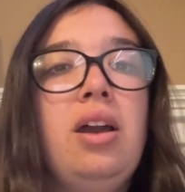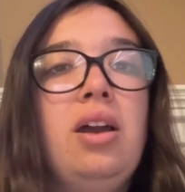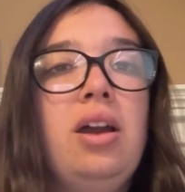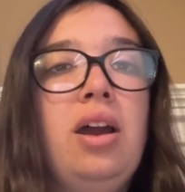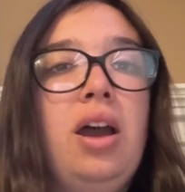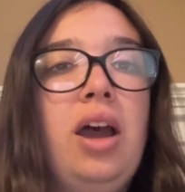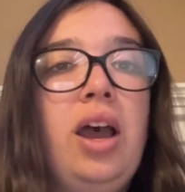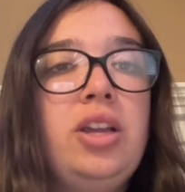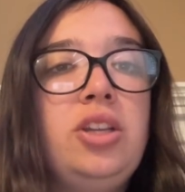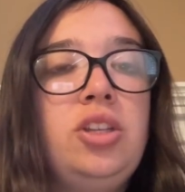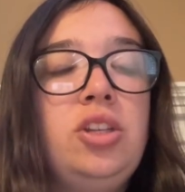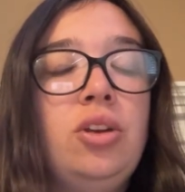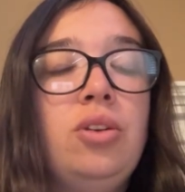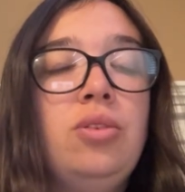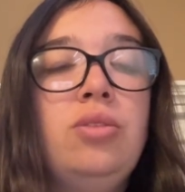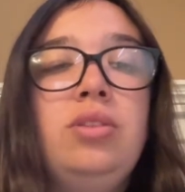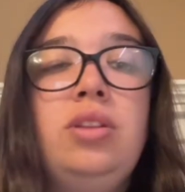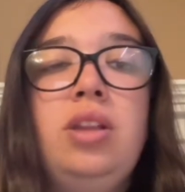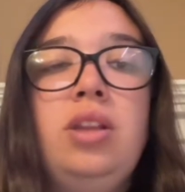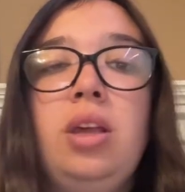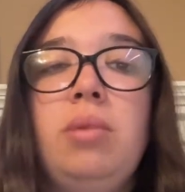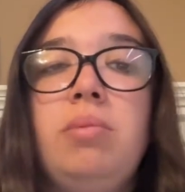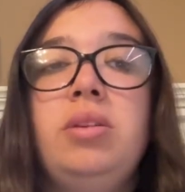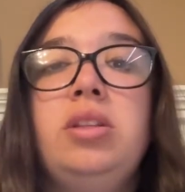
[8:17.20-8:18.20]
I chose
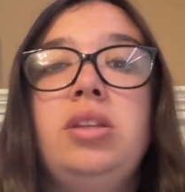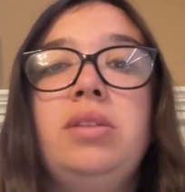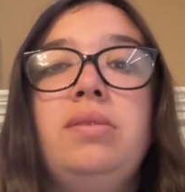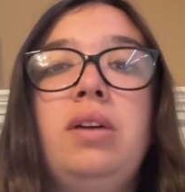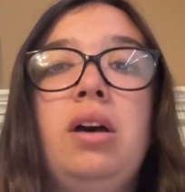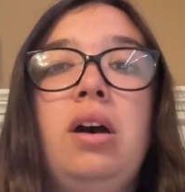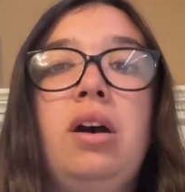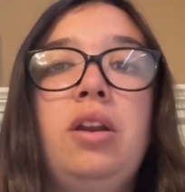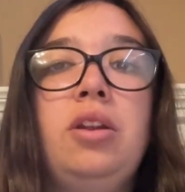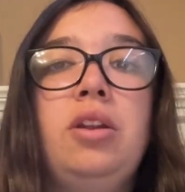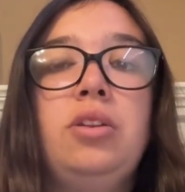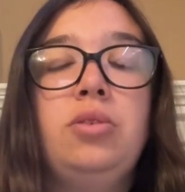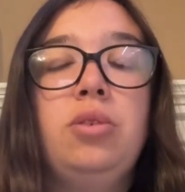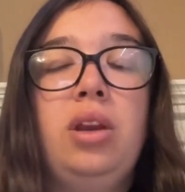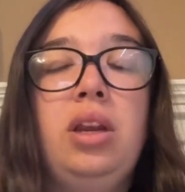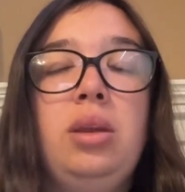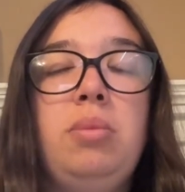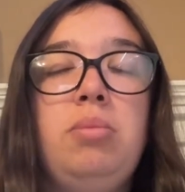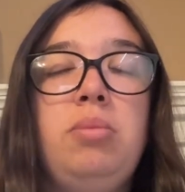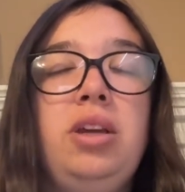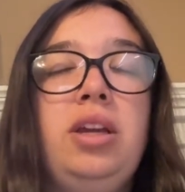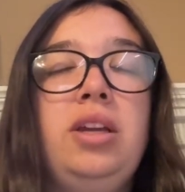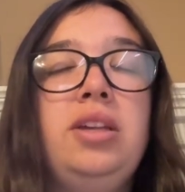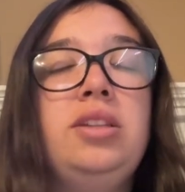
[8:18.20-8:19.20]
the image of the
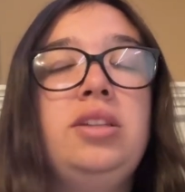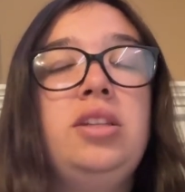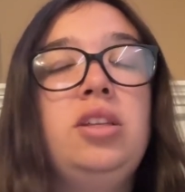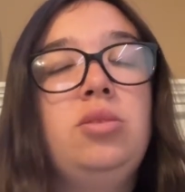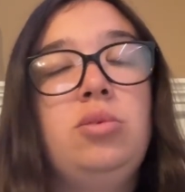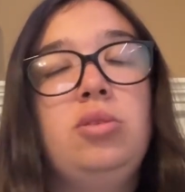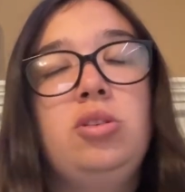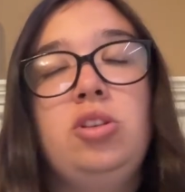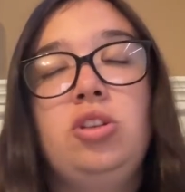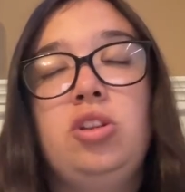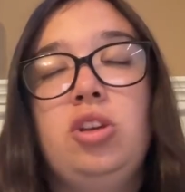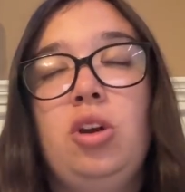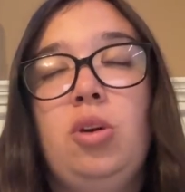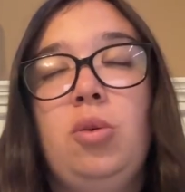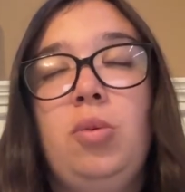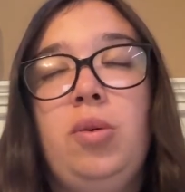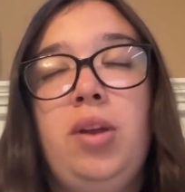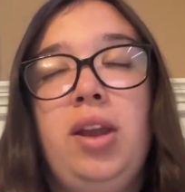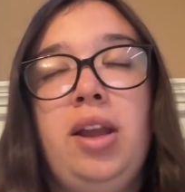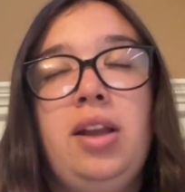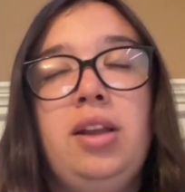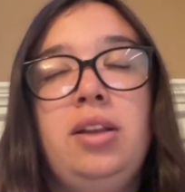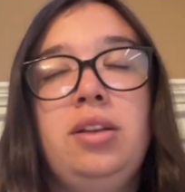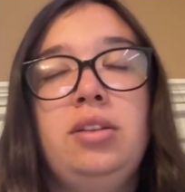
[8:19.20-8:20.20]
auditorium because this would show
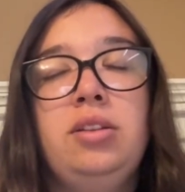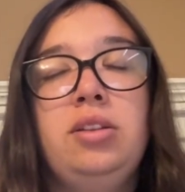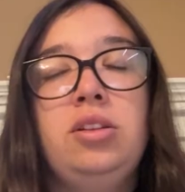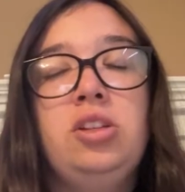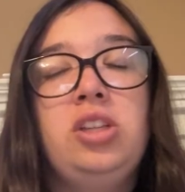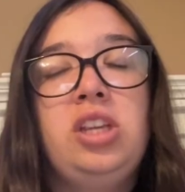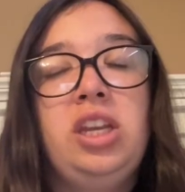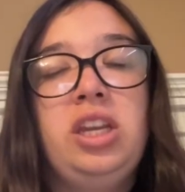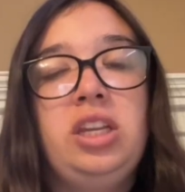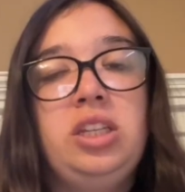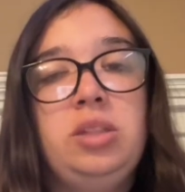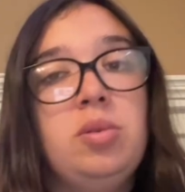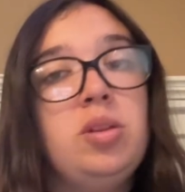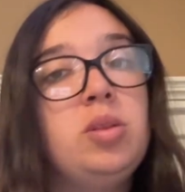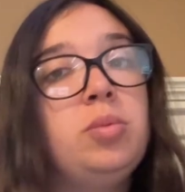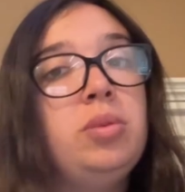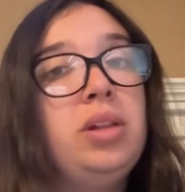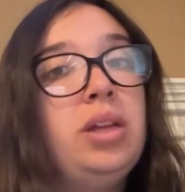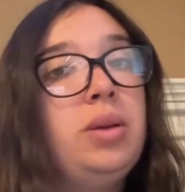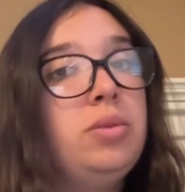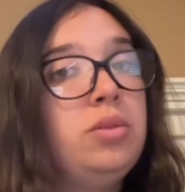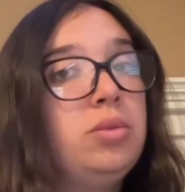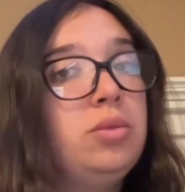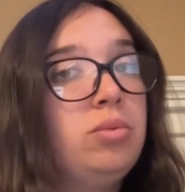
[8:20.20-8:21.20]
where Shakespeare's
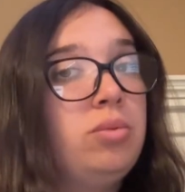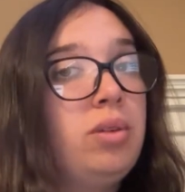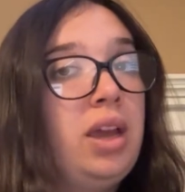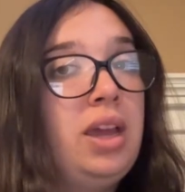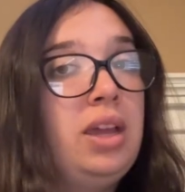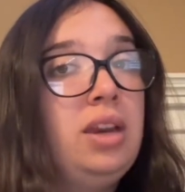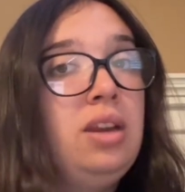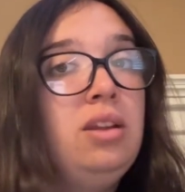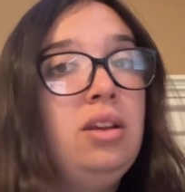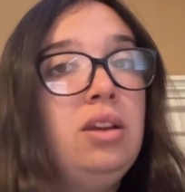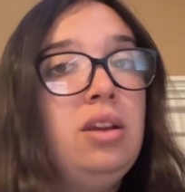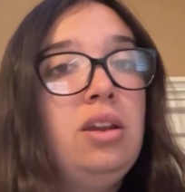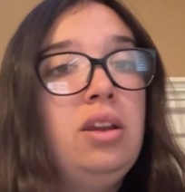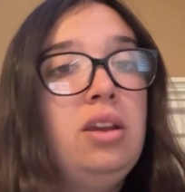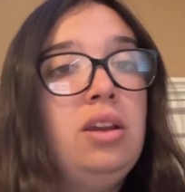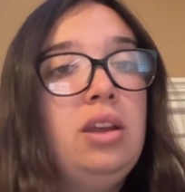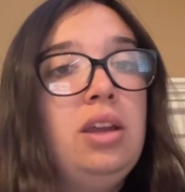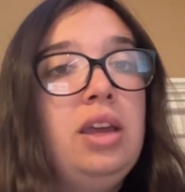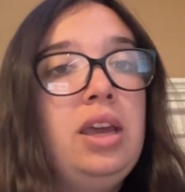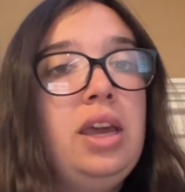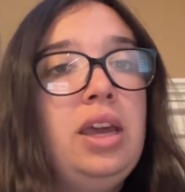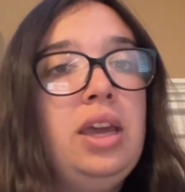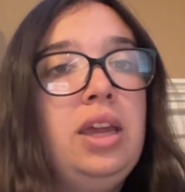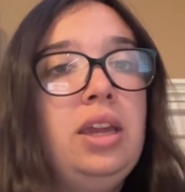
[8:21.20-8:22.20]
play was read
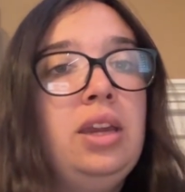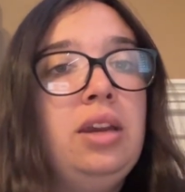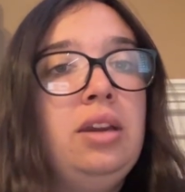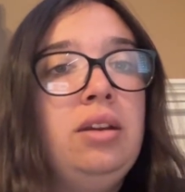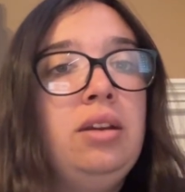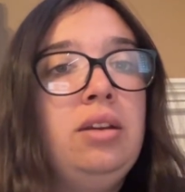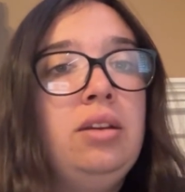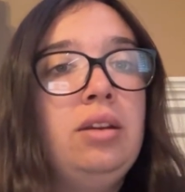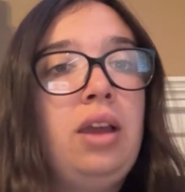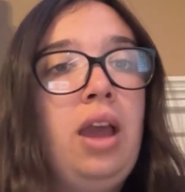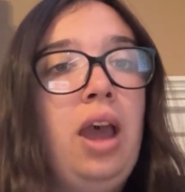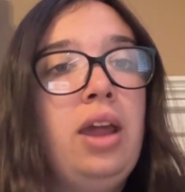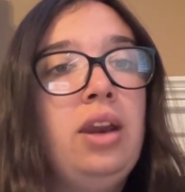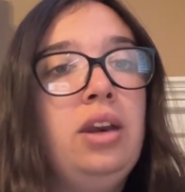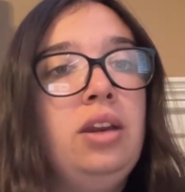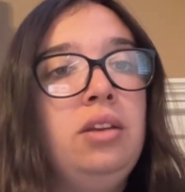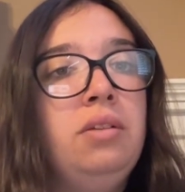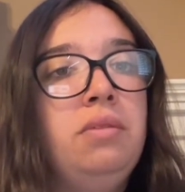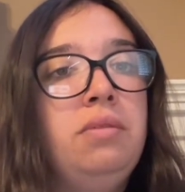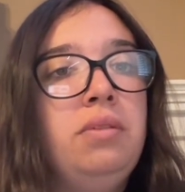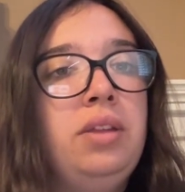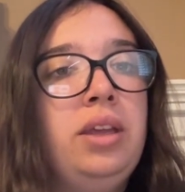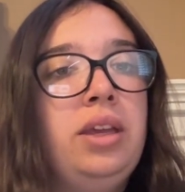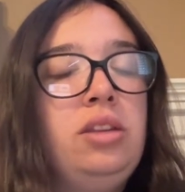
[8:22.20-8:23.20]
and kind
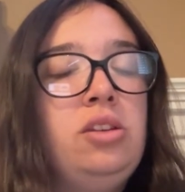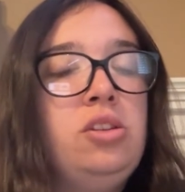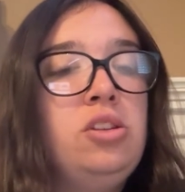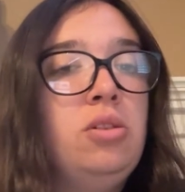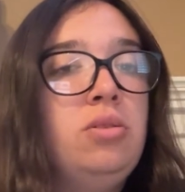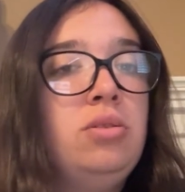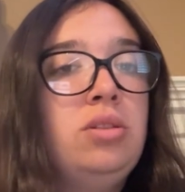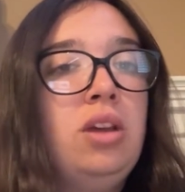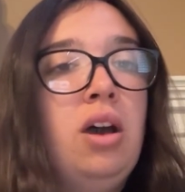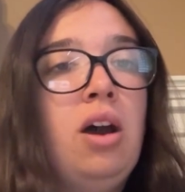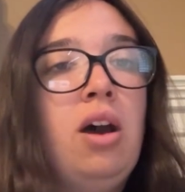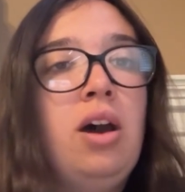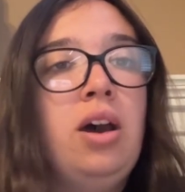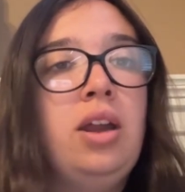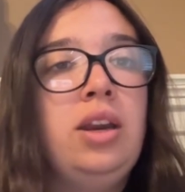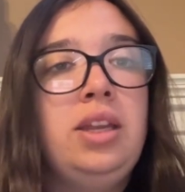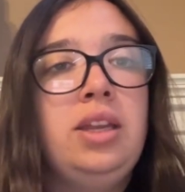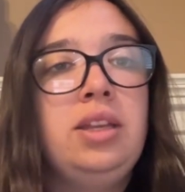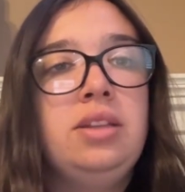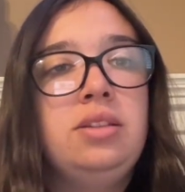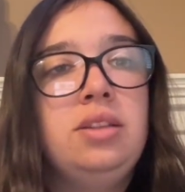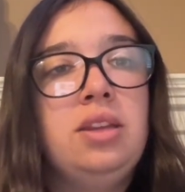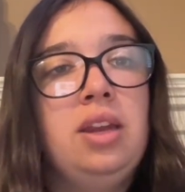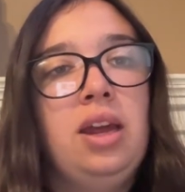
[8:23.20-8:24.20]
of like shows the
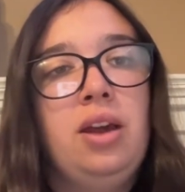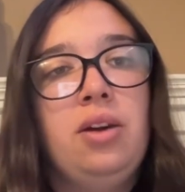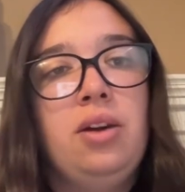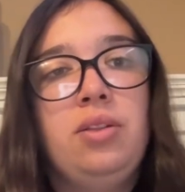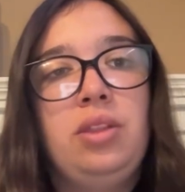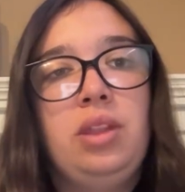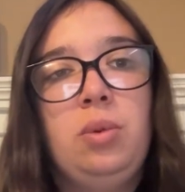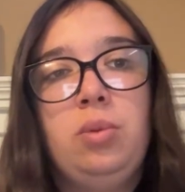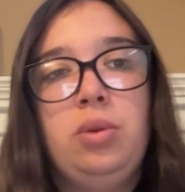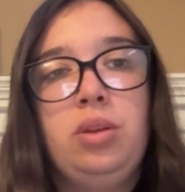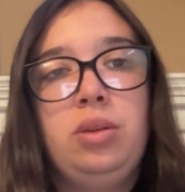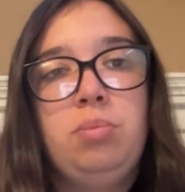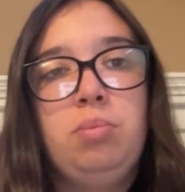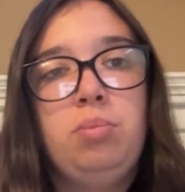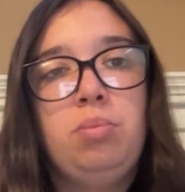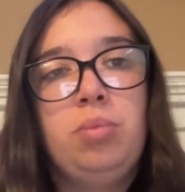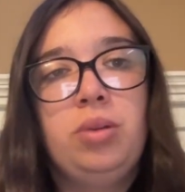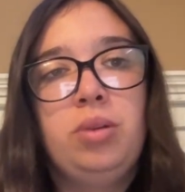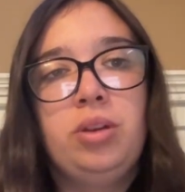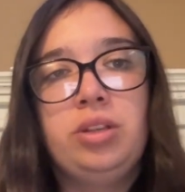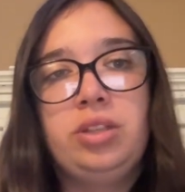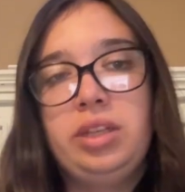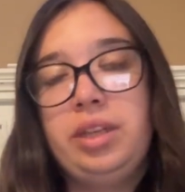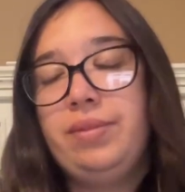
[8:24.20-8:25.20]
audience and how they would
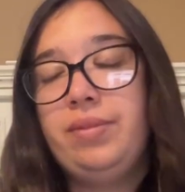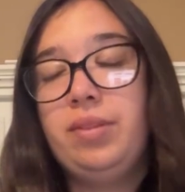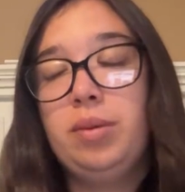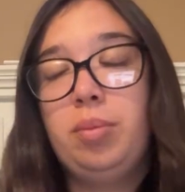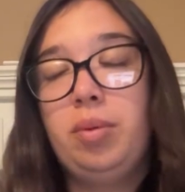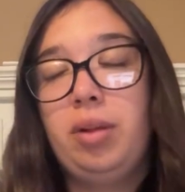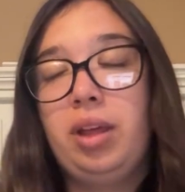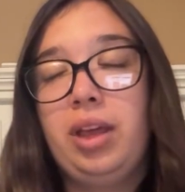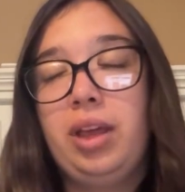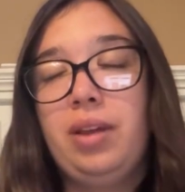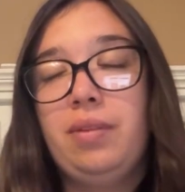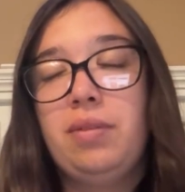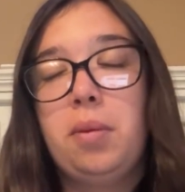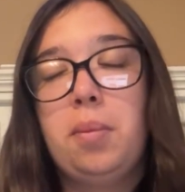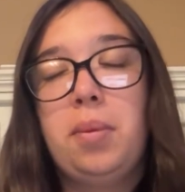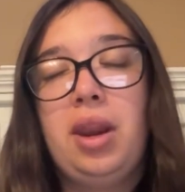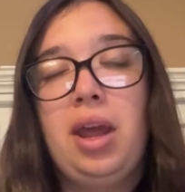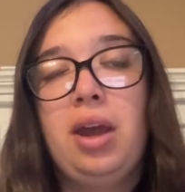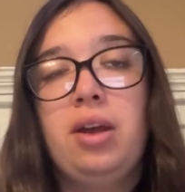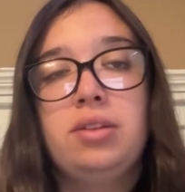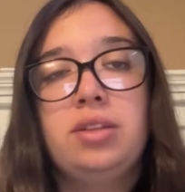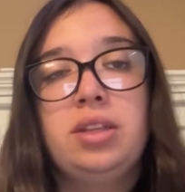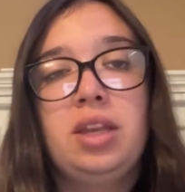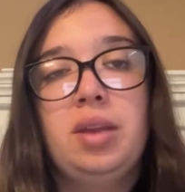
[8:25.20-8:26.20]
perceive the play from an
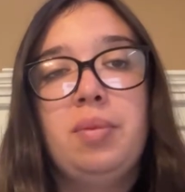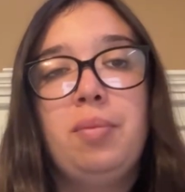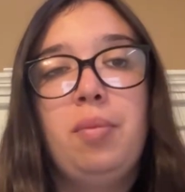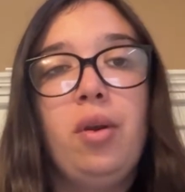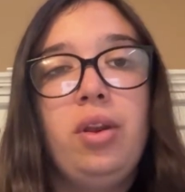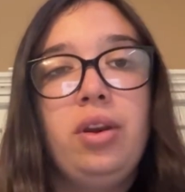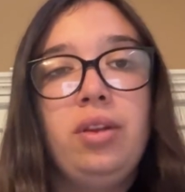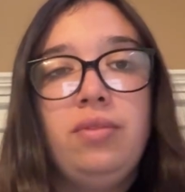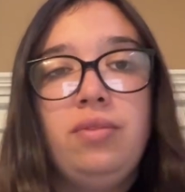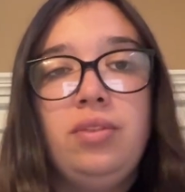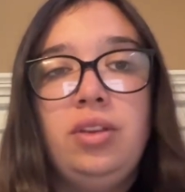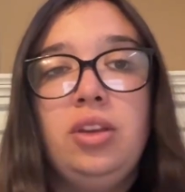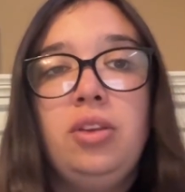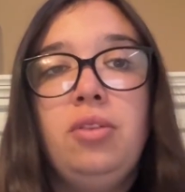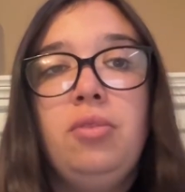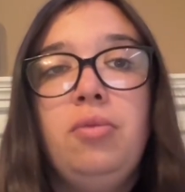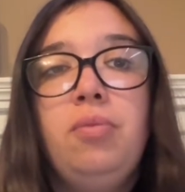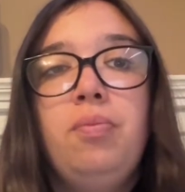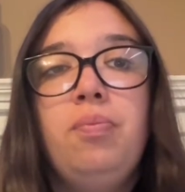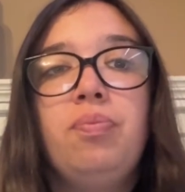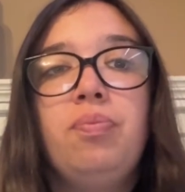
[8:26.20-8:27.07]
outside point of view.